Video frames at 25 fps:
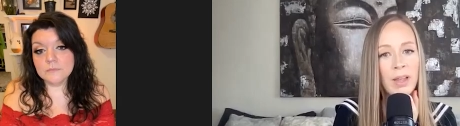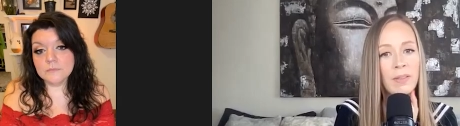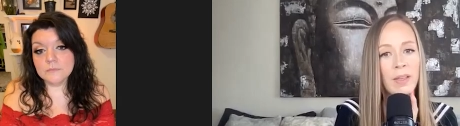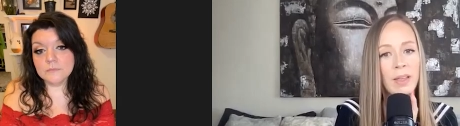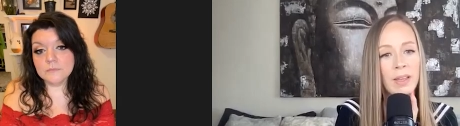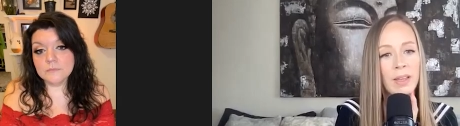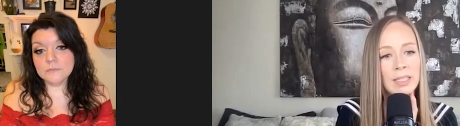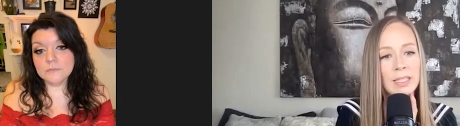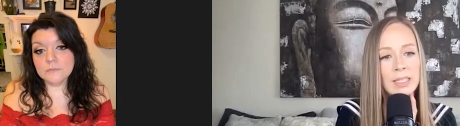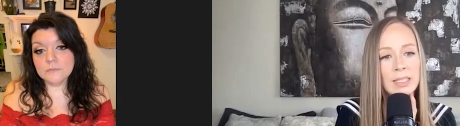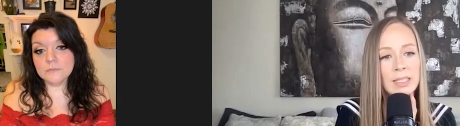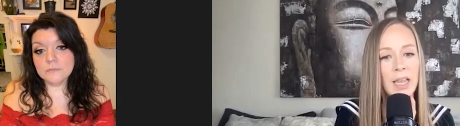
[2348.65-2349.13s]

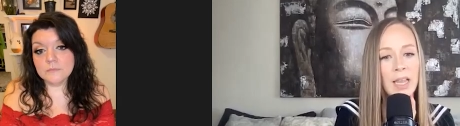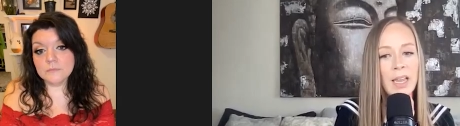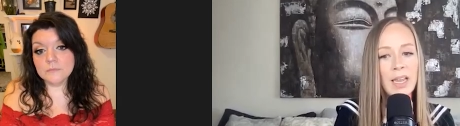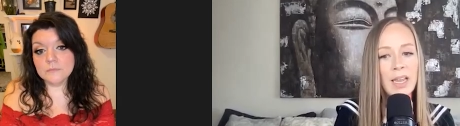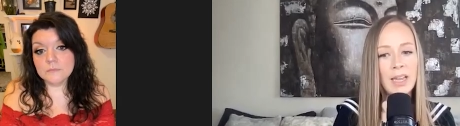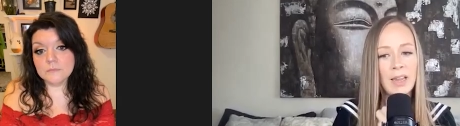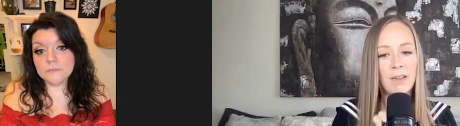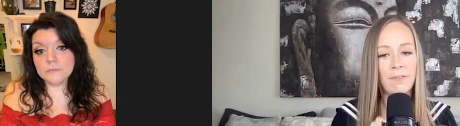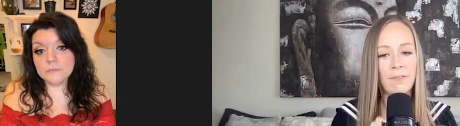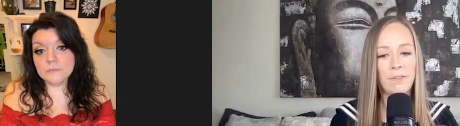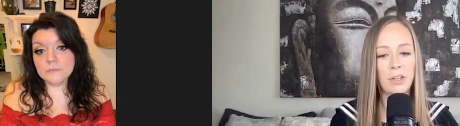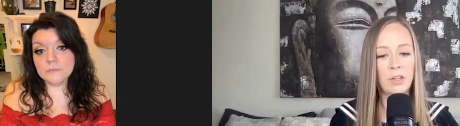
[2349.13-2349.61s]
Speaker 1: Like, say
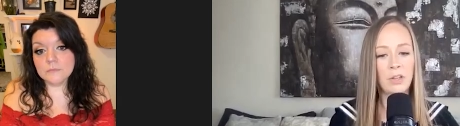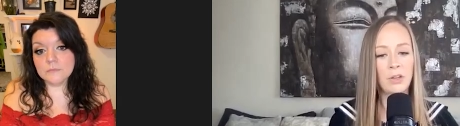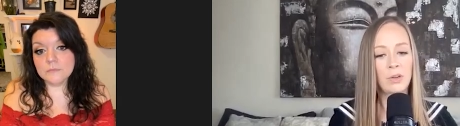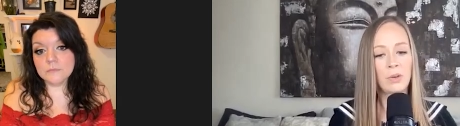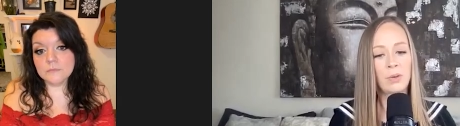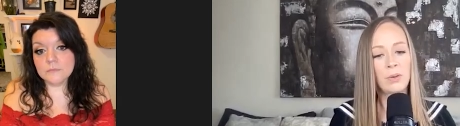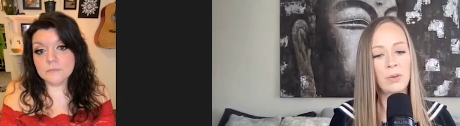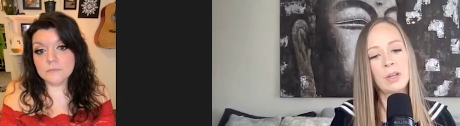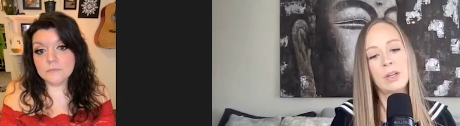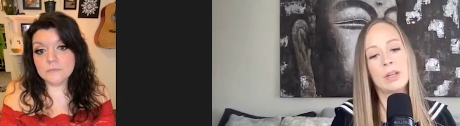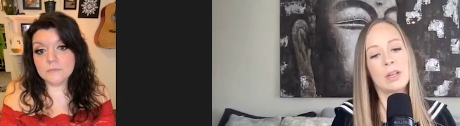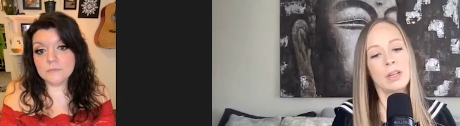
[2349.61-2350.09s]
if
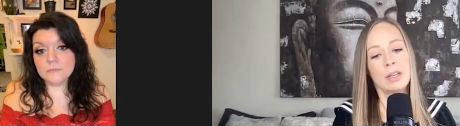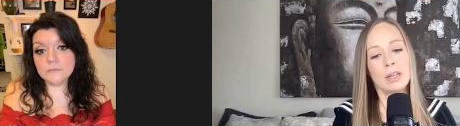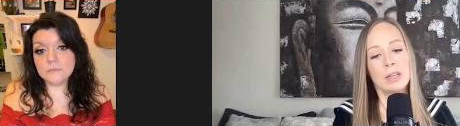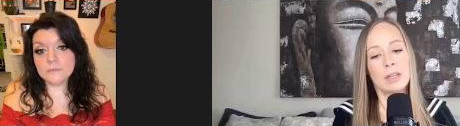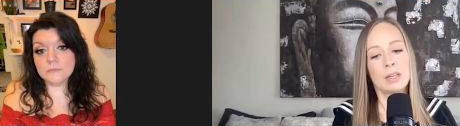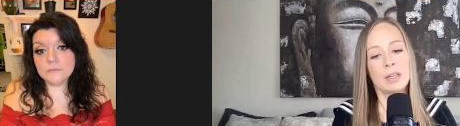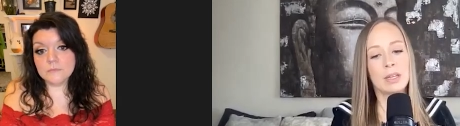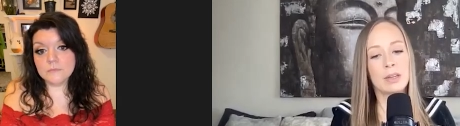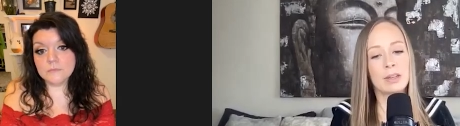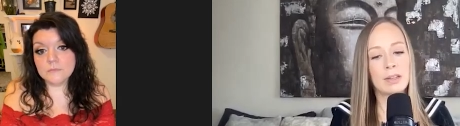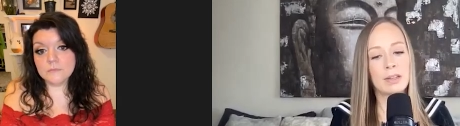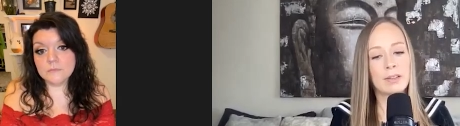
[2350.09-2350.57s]
you
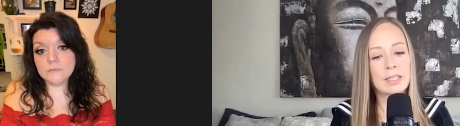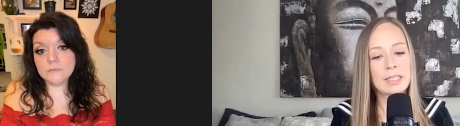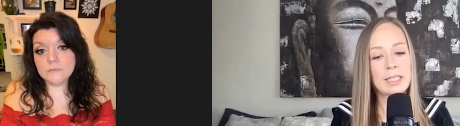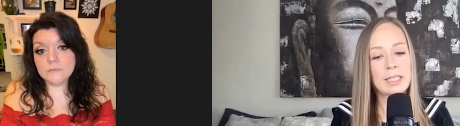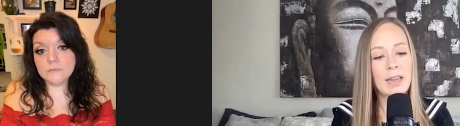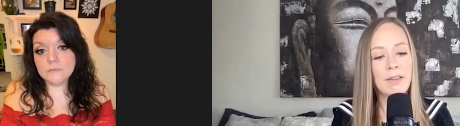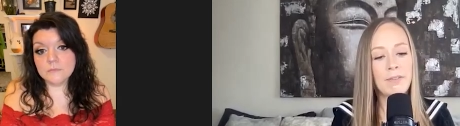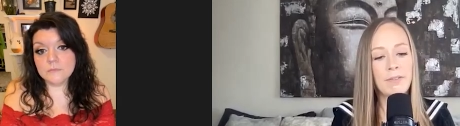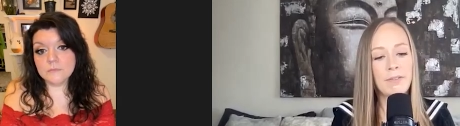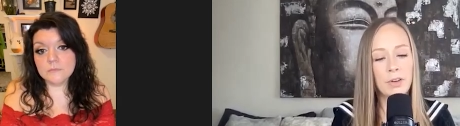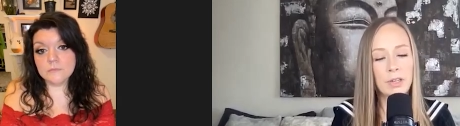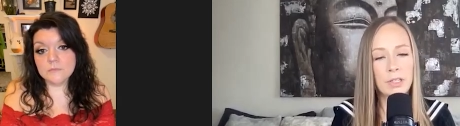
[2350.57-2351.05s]

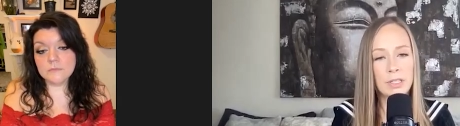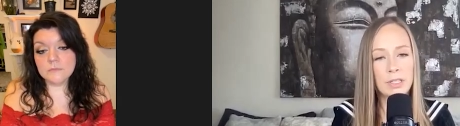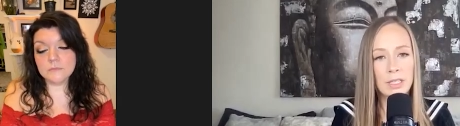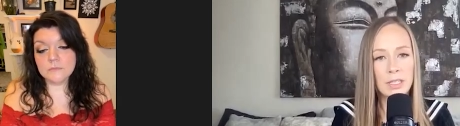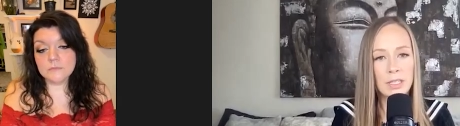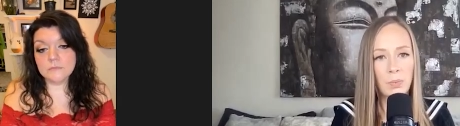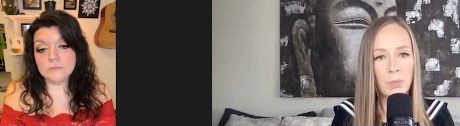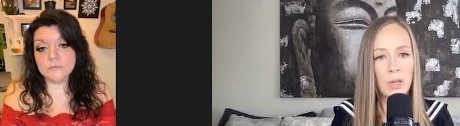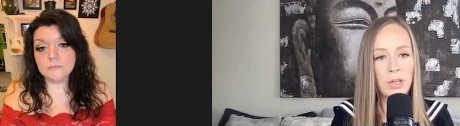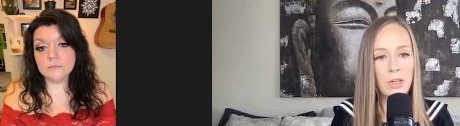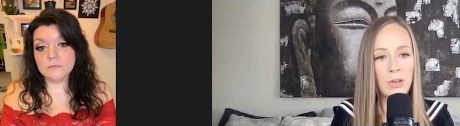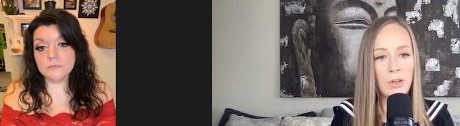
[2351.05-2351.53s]
say
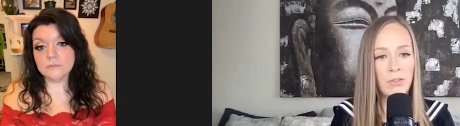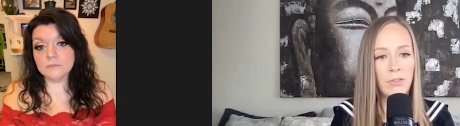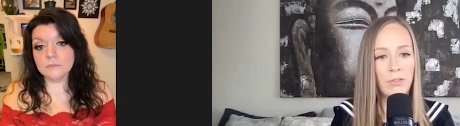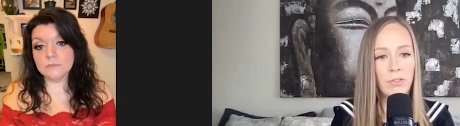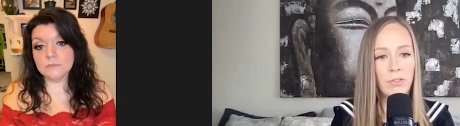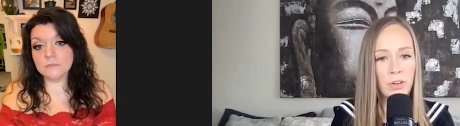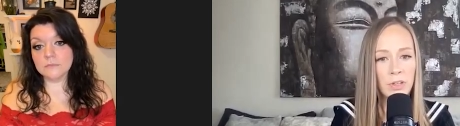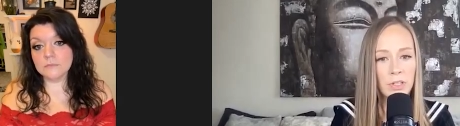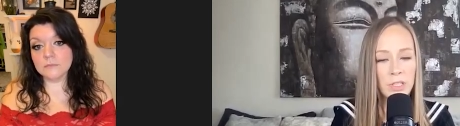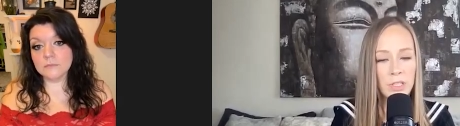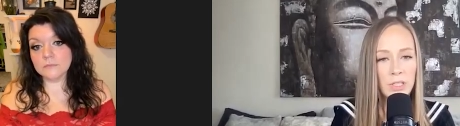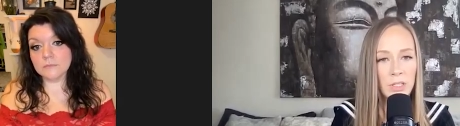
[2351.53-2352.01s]
versus when you
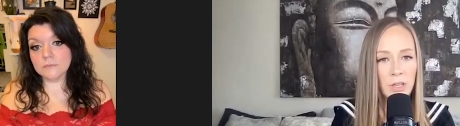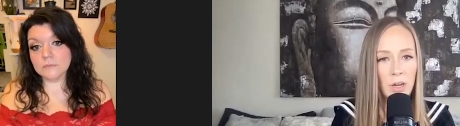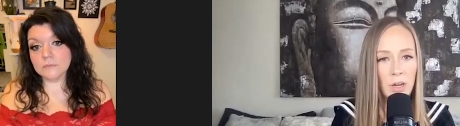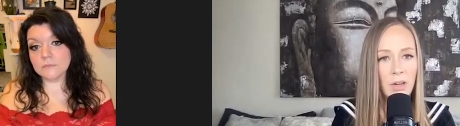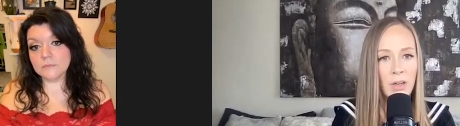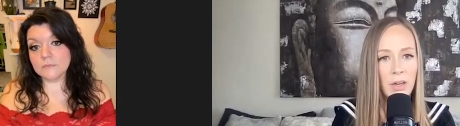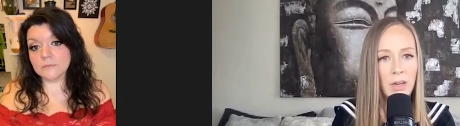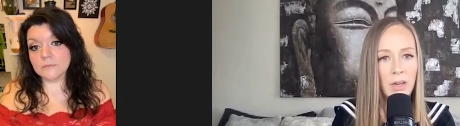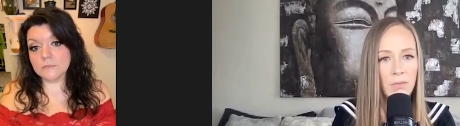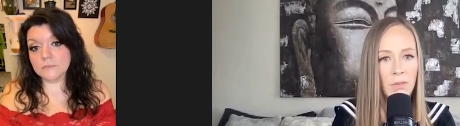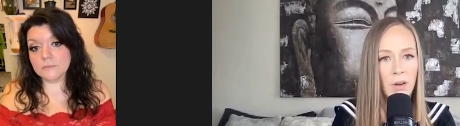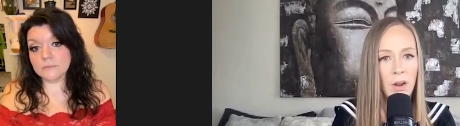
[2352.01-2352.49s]
first
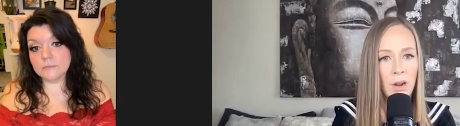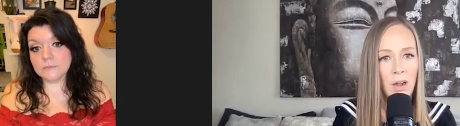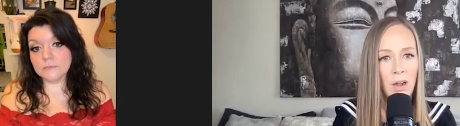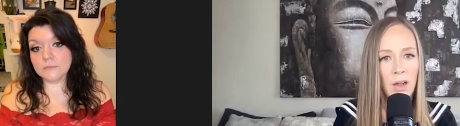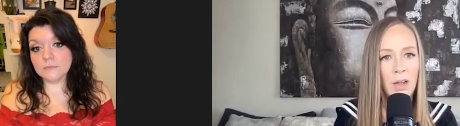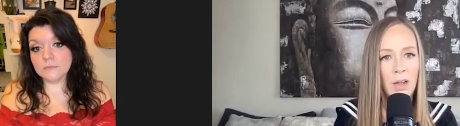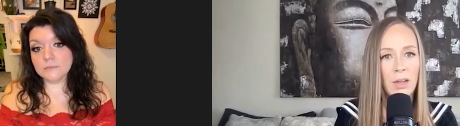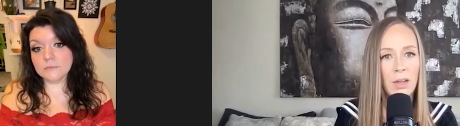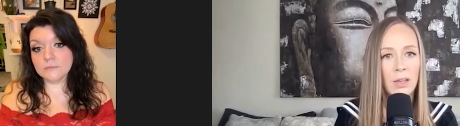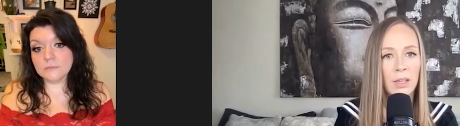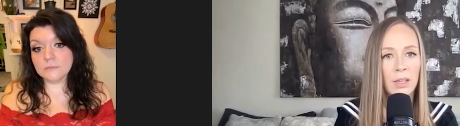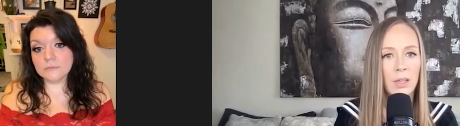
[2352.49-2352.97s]
started raw